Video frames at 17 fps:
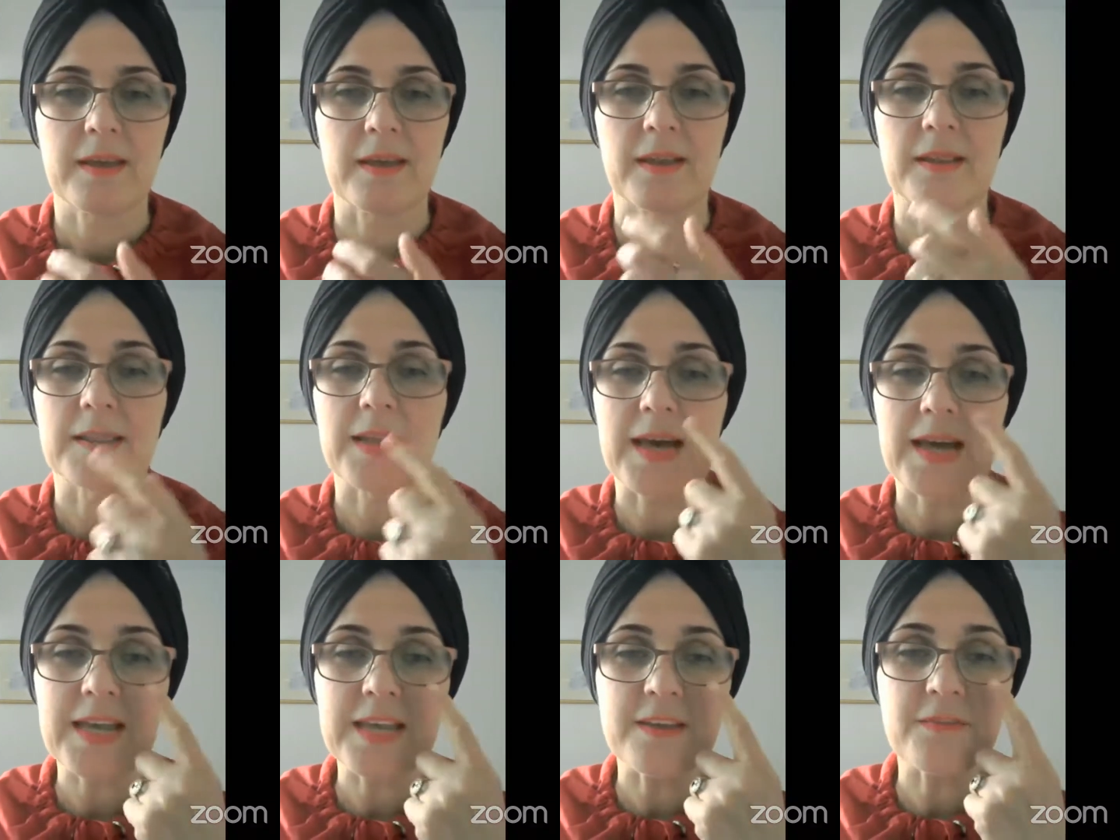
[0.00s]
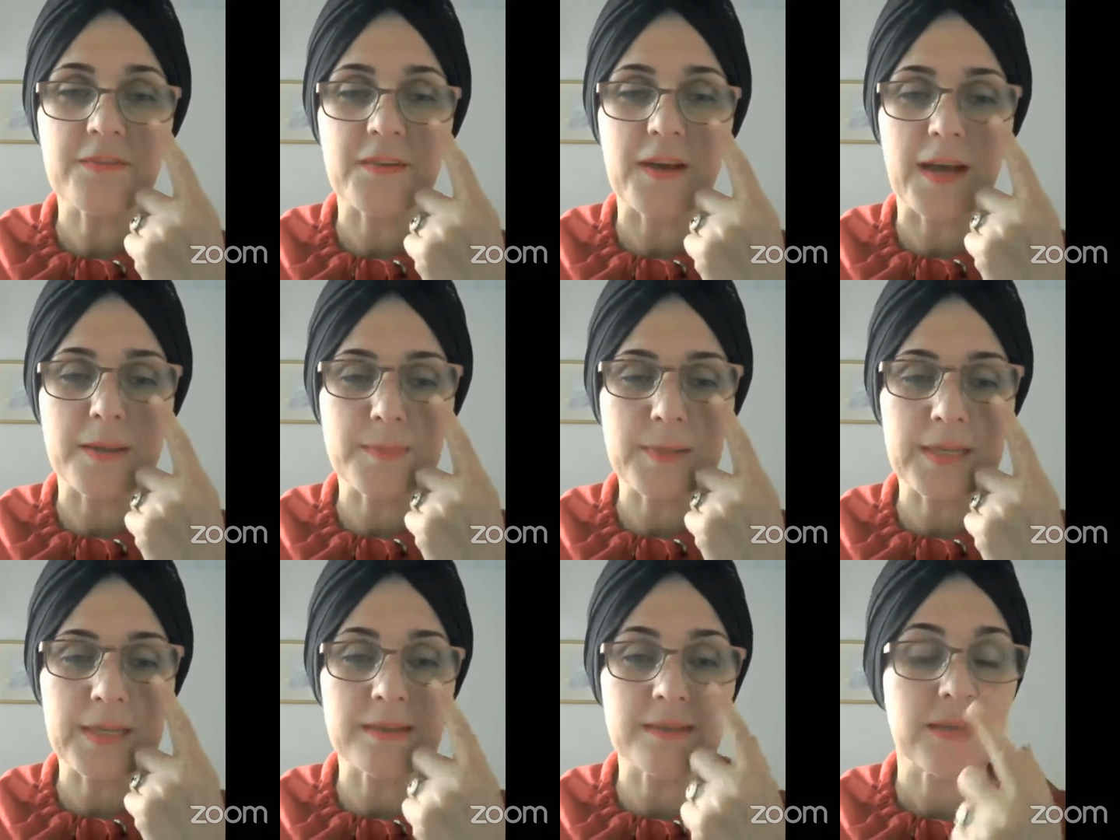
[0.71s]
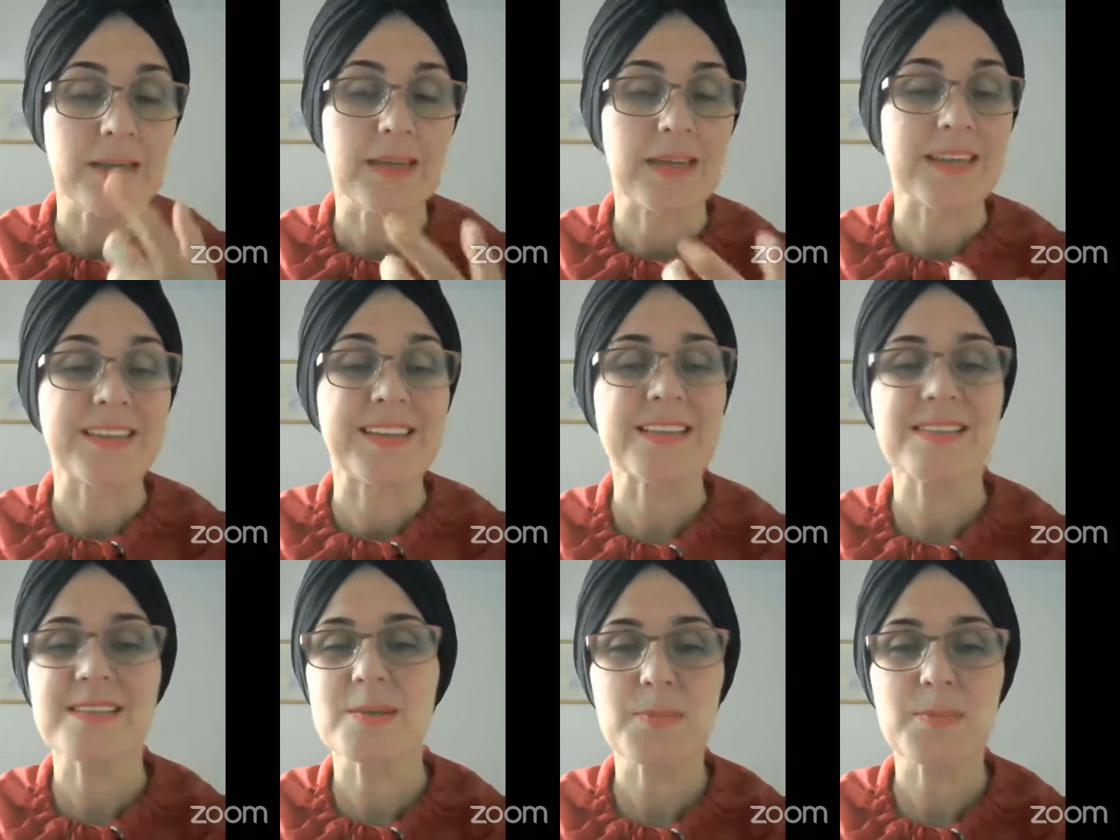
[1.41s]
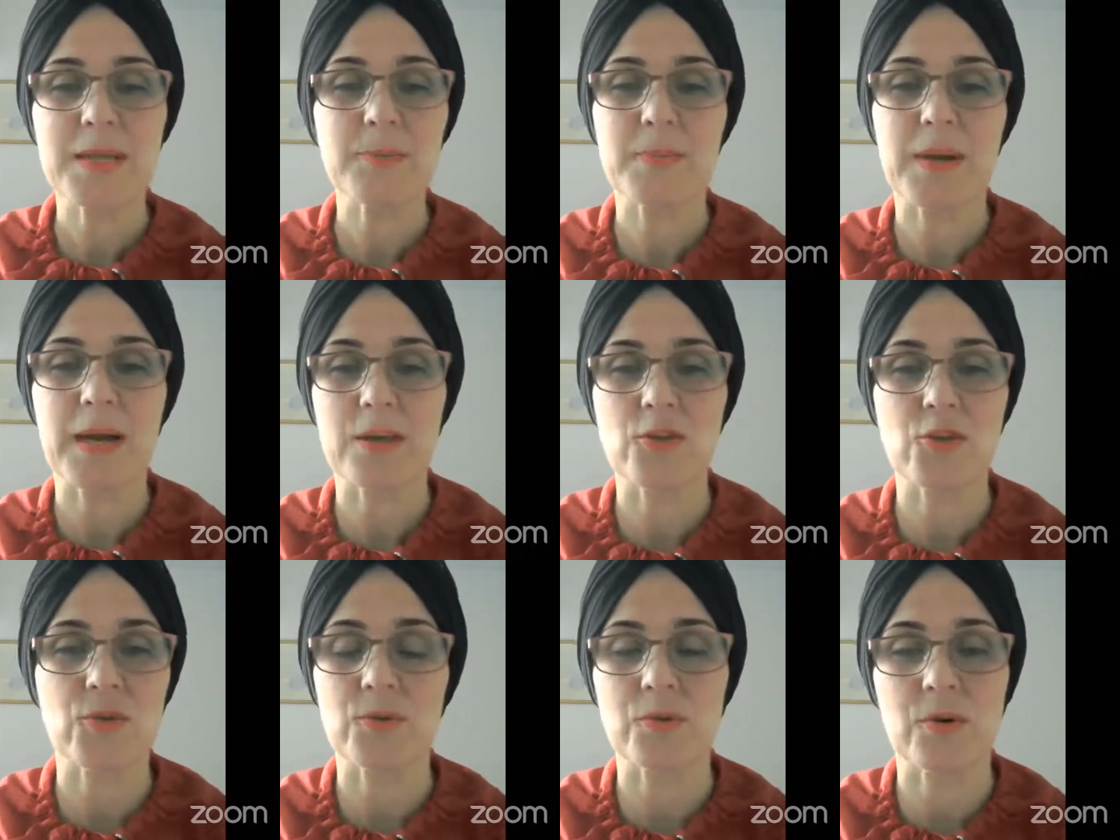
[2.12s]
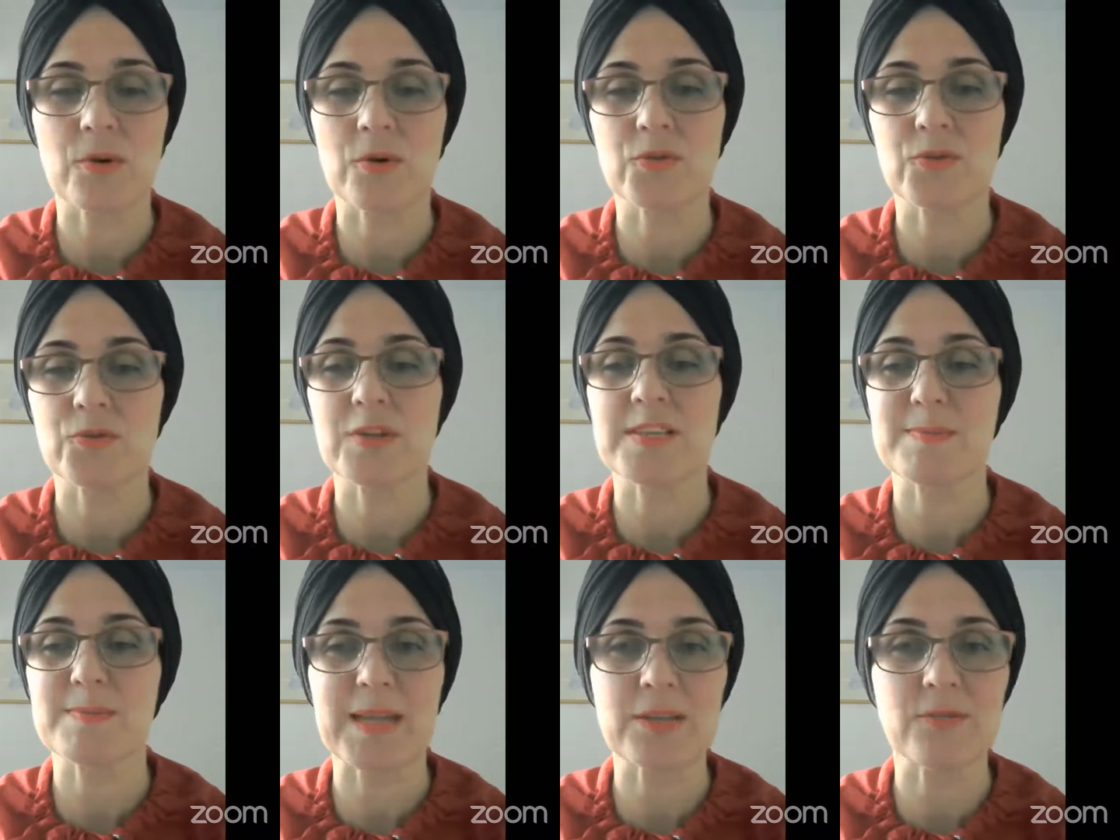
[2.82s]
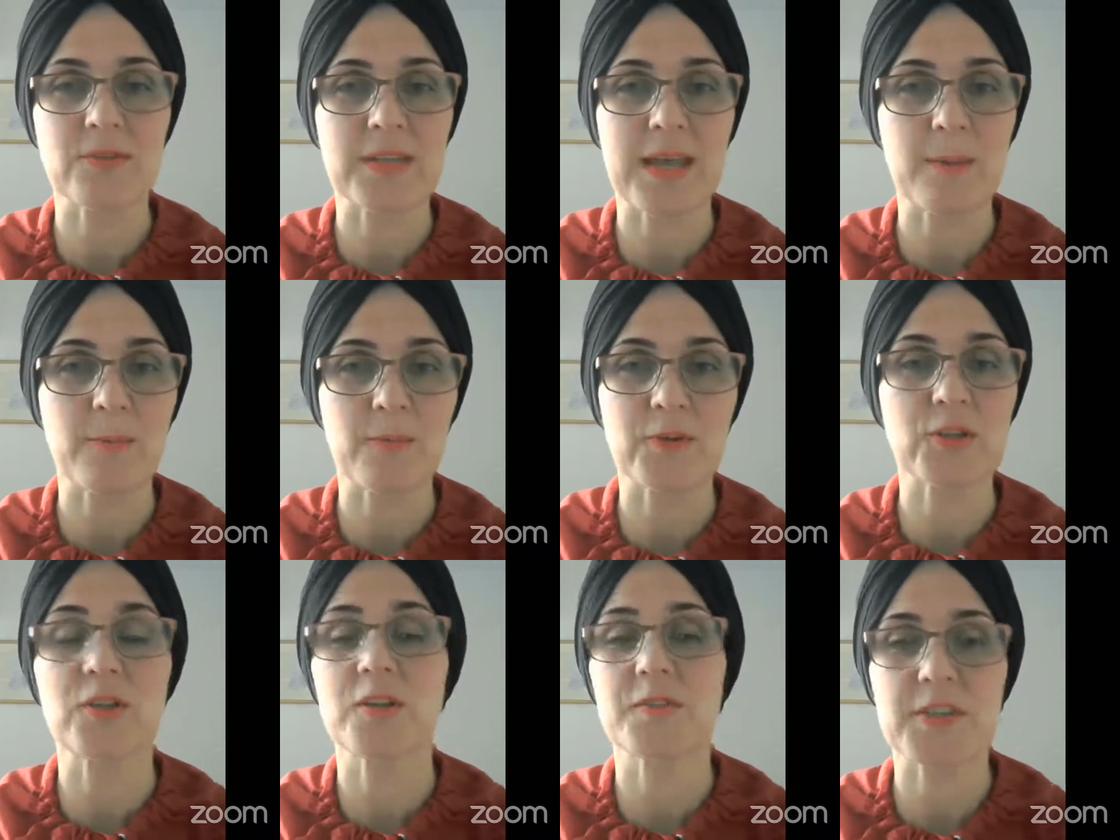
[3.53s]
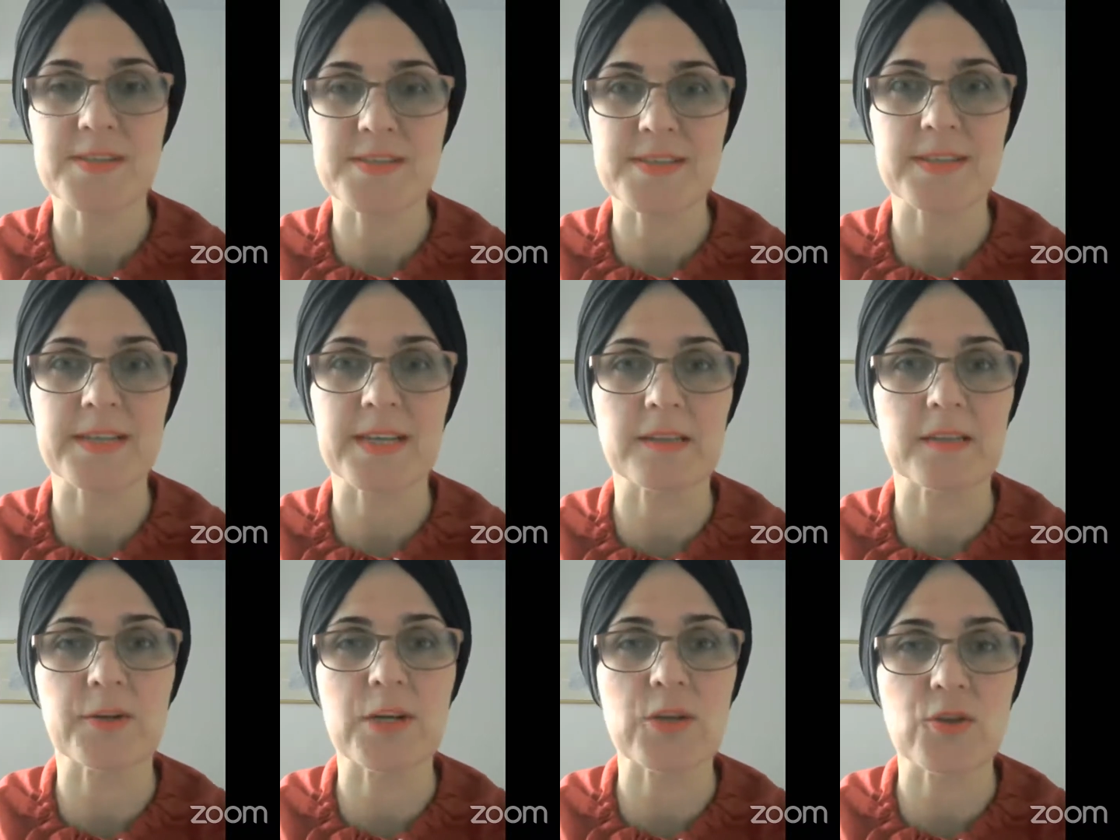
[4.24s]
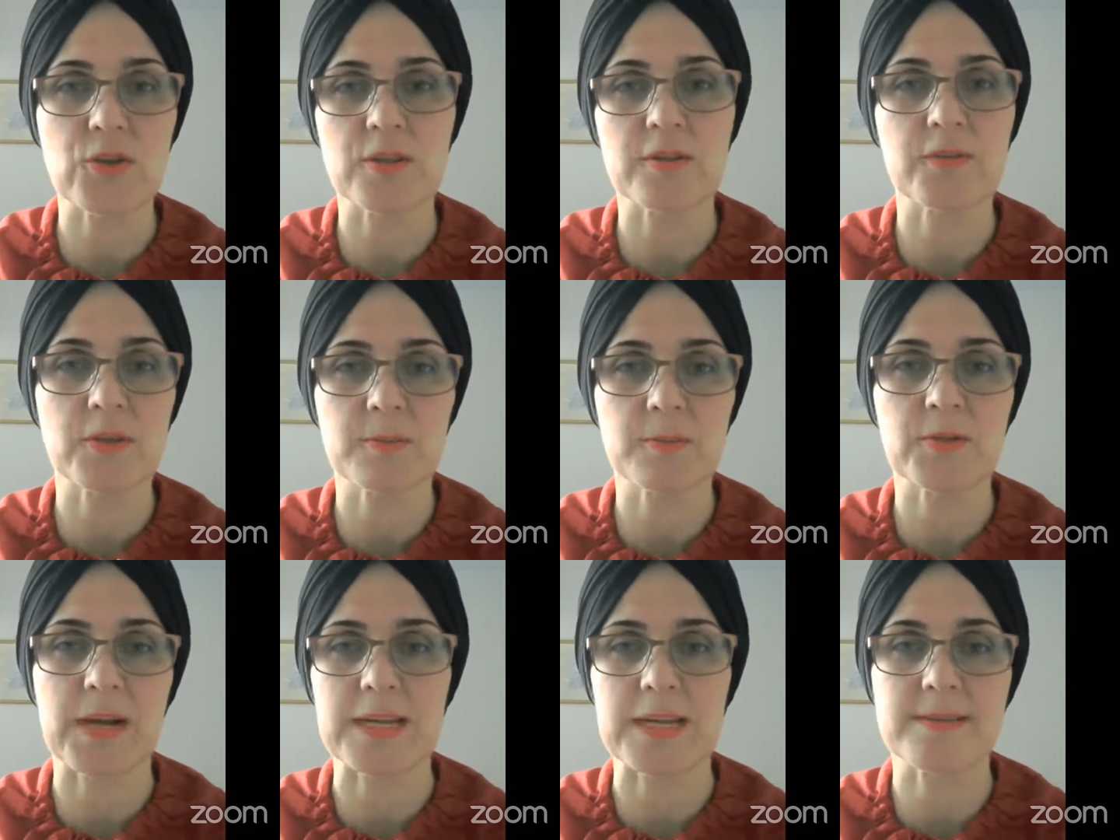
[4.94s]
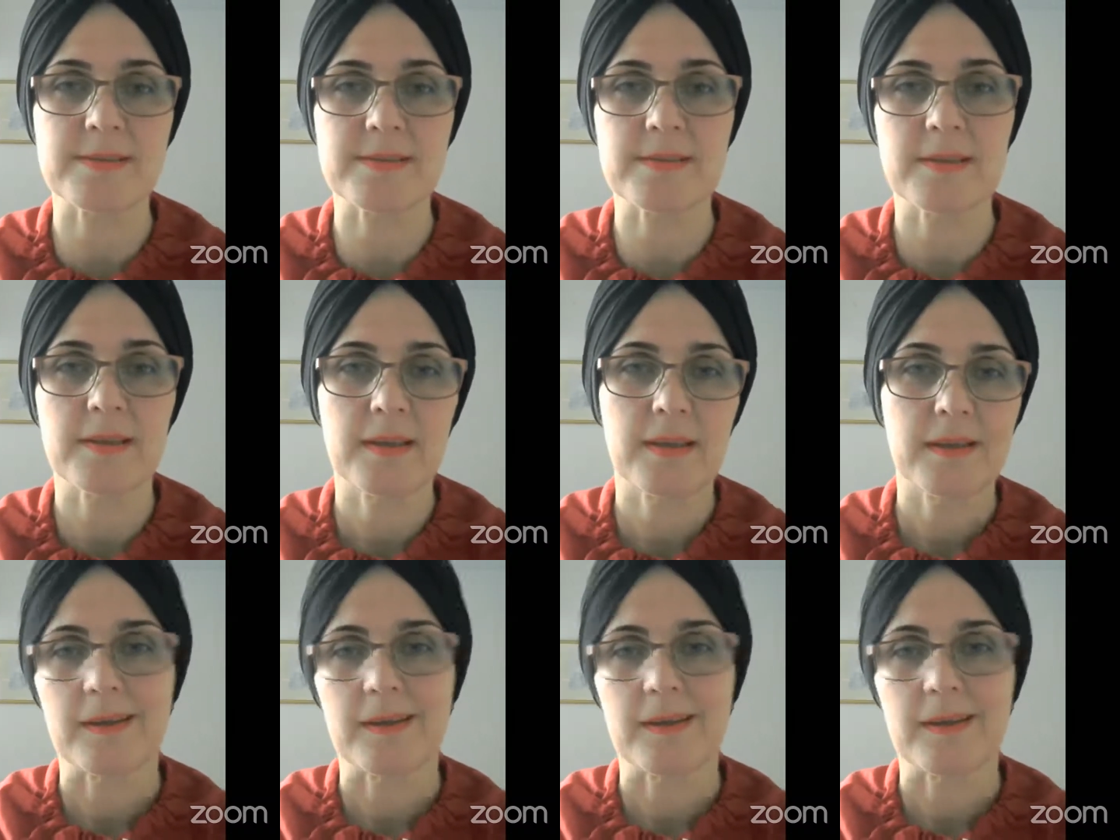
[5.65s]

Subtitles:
life, I mean, it doesn't mean much, to explain to them what the Universal Declaration of Human Rights